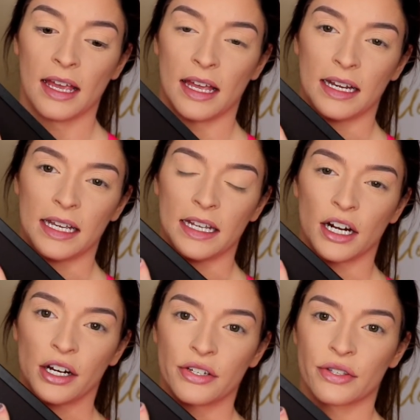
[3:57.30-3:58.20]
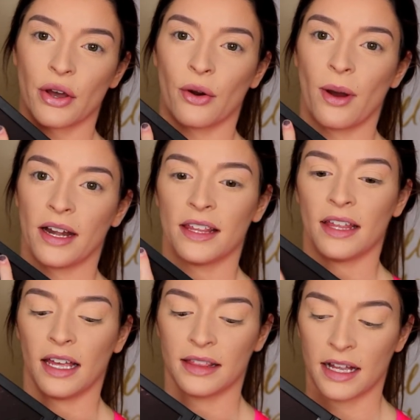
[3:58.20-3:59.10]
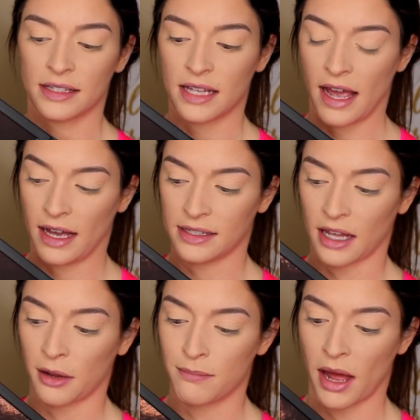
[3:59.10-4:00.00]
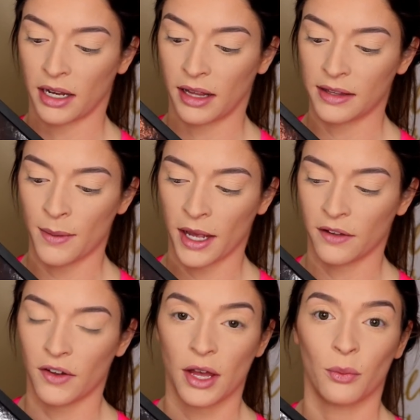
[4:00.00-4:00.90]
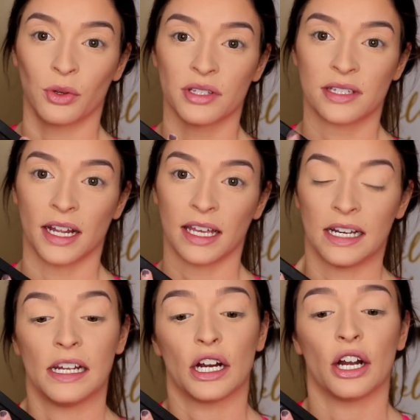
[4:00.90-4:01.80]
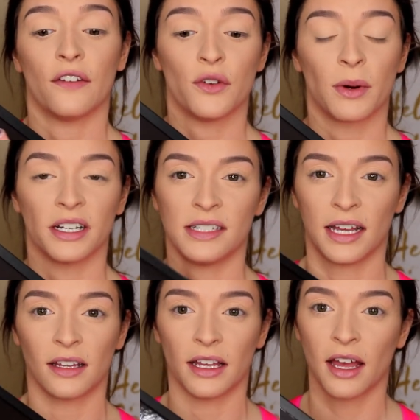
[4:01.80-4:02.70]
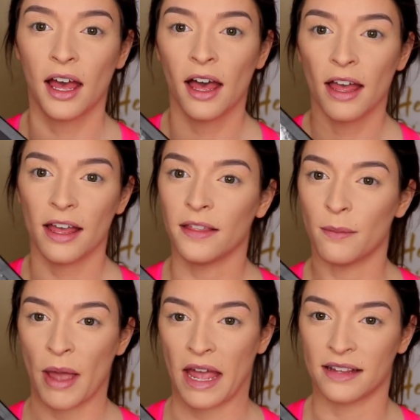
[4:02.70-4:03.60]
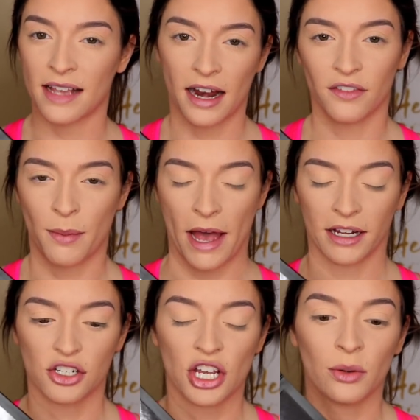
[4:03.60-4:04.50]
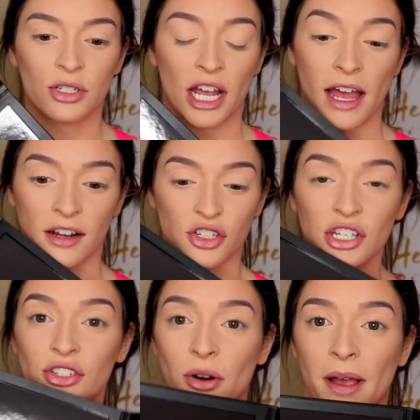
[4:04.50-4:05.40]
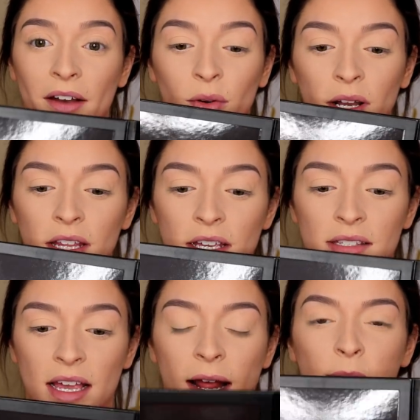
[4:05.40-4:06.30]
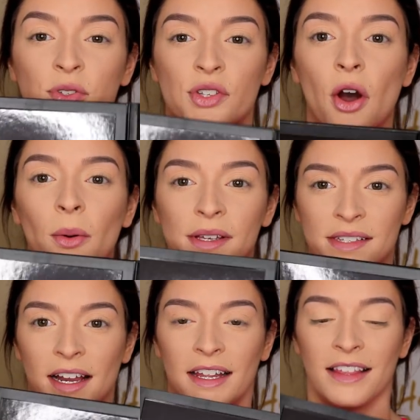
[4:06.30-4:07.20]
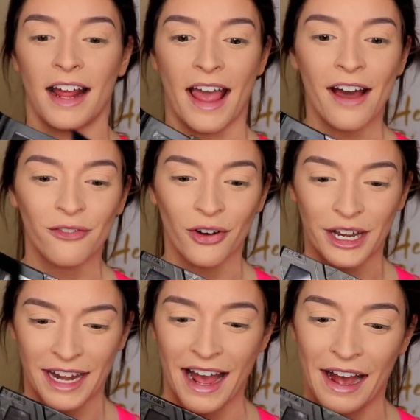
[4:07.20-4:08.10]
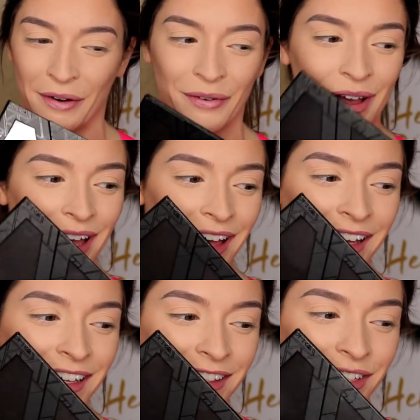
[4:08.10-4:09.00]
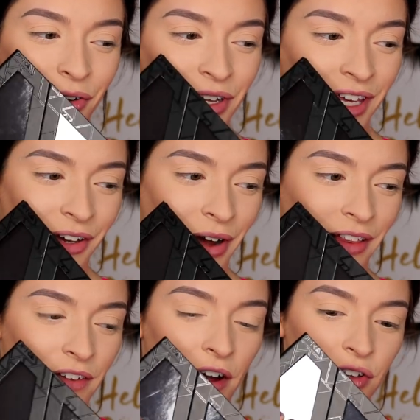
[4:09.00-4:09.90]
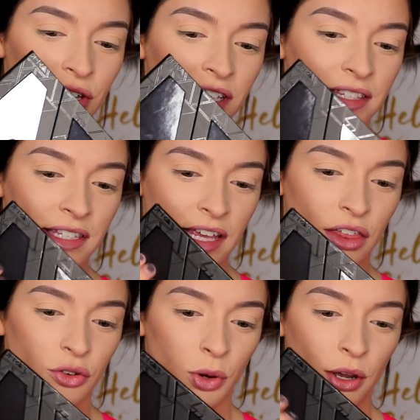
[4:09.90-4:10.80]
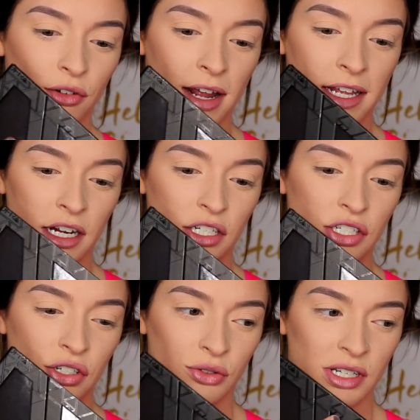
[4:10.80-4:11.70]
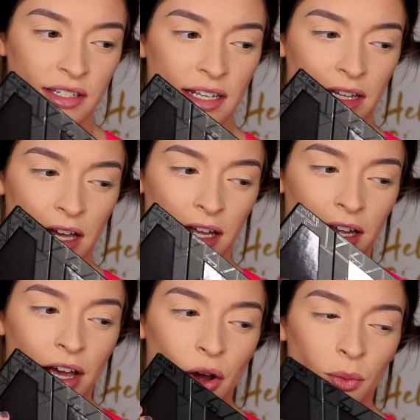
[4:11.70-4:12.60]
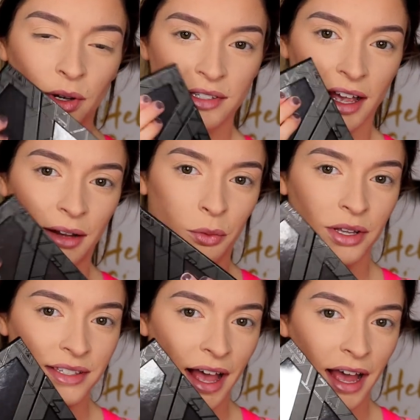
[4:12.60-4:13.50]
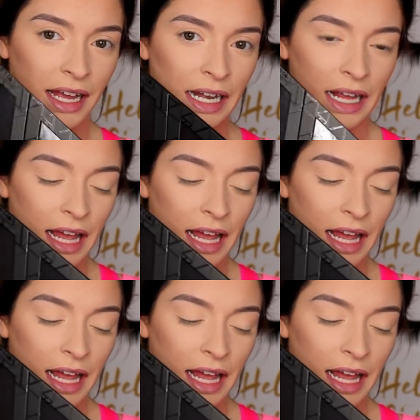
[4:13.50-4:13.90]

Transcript: in here, so anything that has like metal on the back of it will stick in here if you want to take like the pans out packaging, which I actually don't have one of these, and I'm so excited that I have one now. It's so cute. I love how you can see through it right here too, to see like what's on what side.